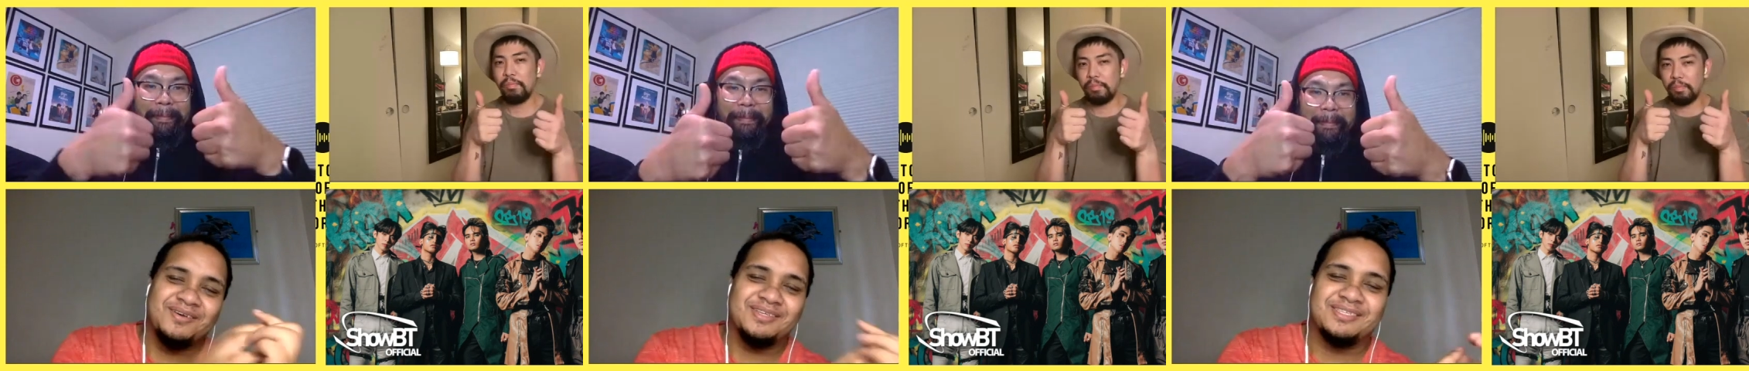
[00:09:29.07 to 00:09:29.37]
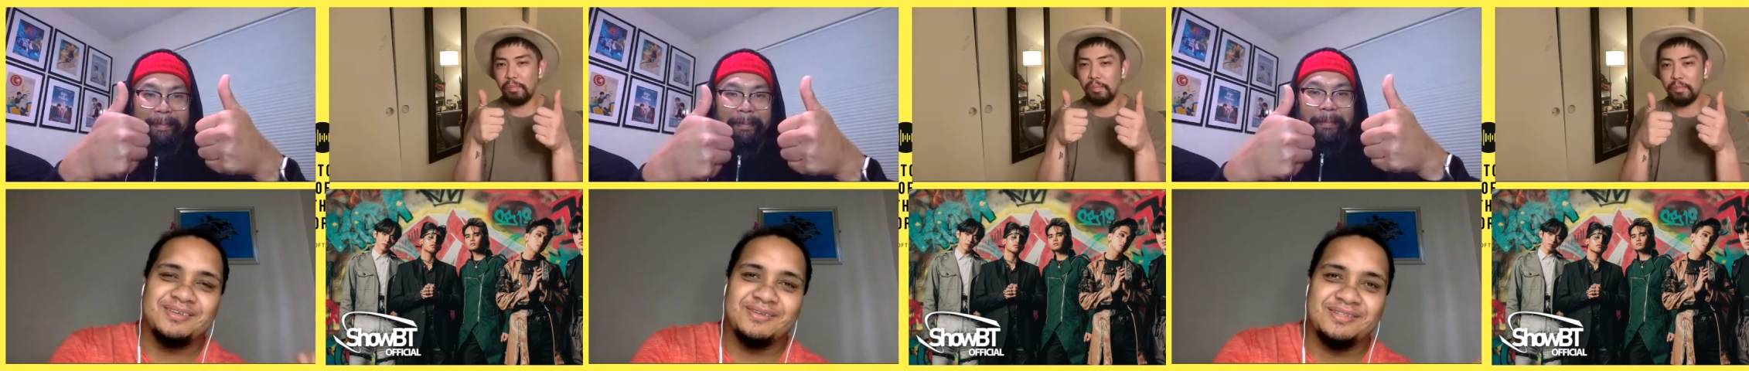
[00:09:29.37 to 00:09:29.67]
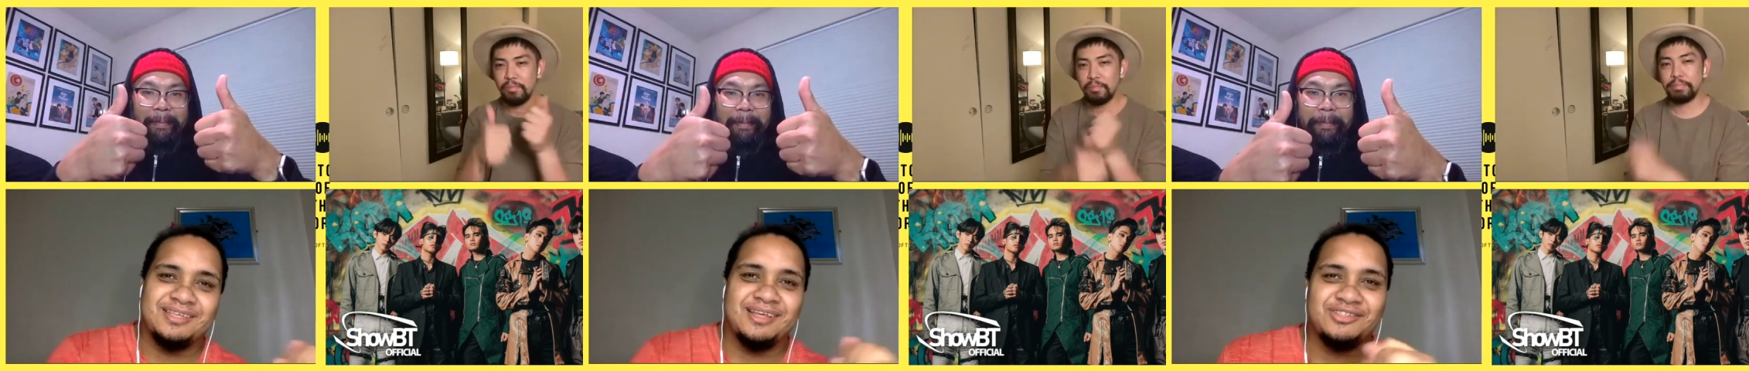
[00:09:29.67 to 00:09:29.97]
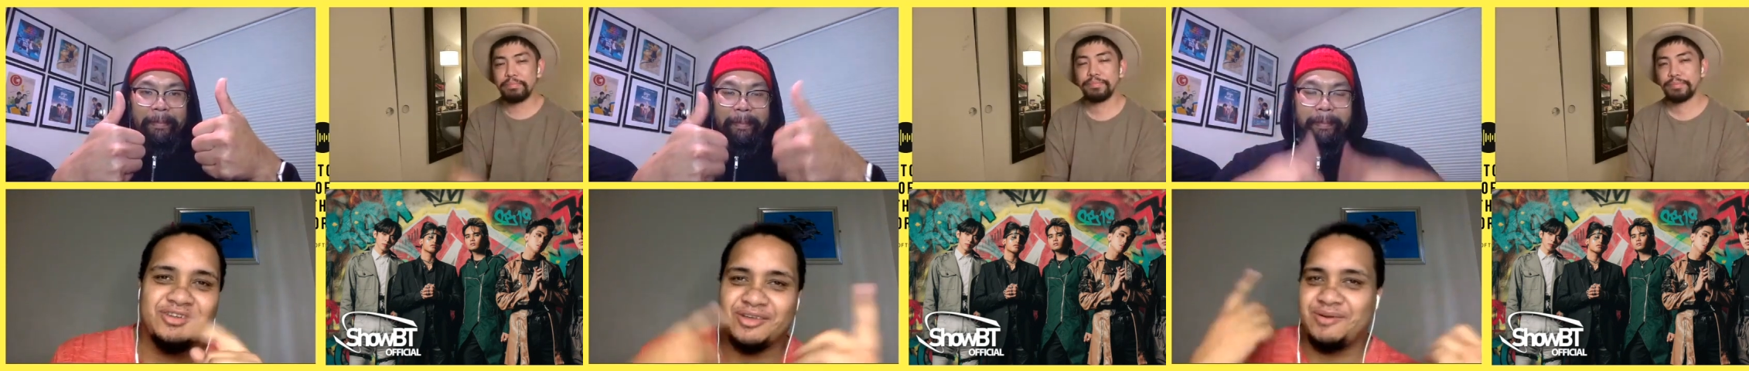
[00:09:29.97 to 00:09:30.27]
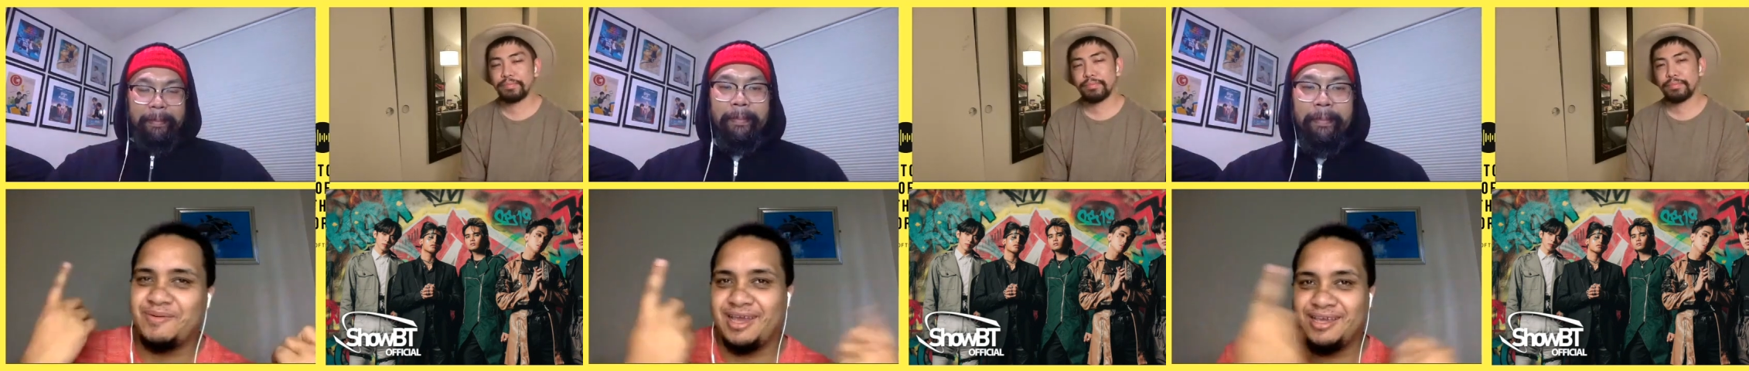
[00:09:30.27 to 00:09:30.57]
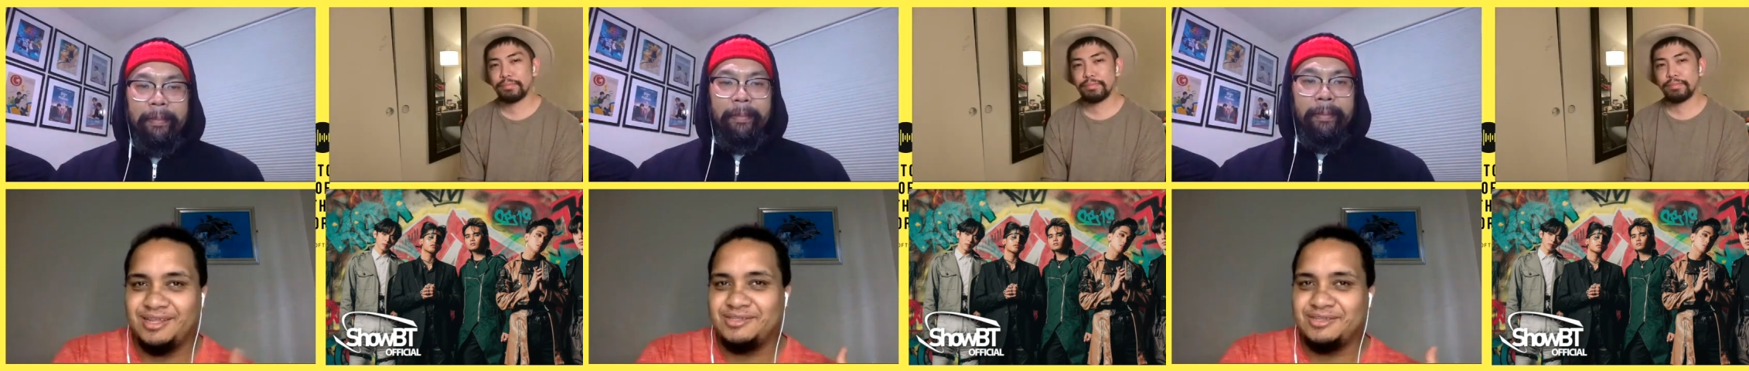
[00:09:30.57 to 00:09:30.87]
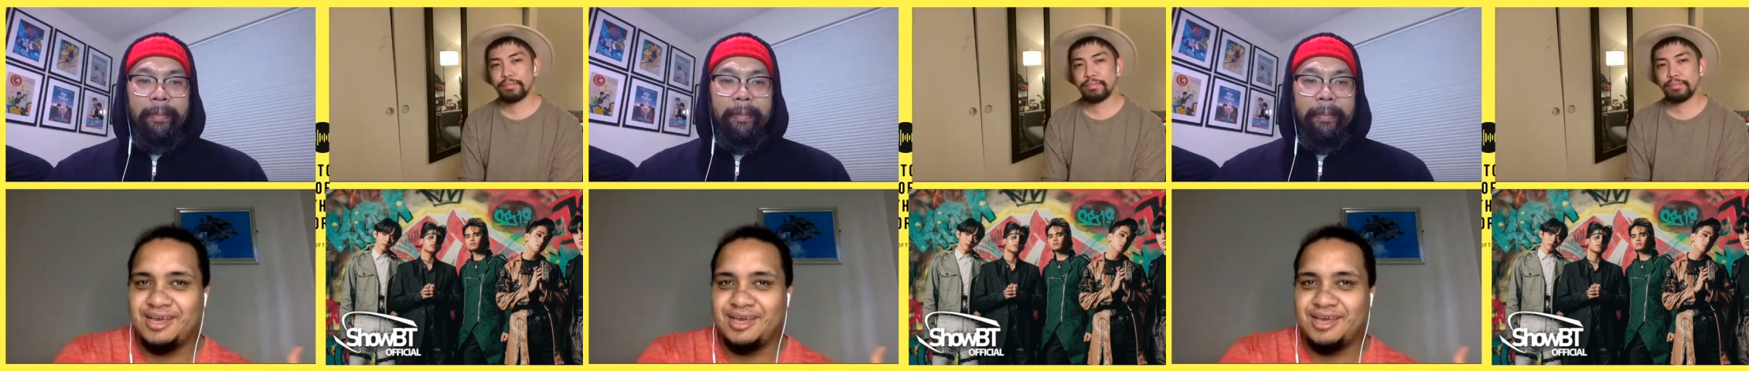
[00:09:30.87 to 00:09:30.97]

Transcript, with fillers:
Speaker 1: Also, tell Jericho why he needs to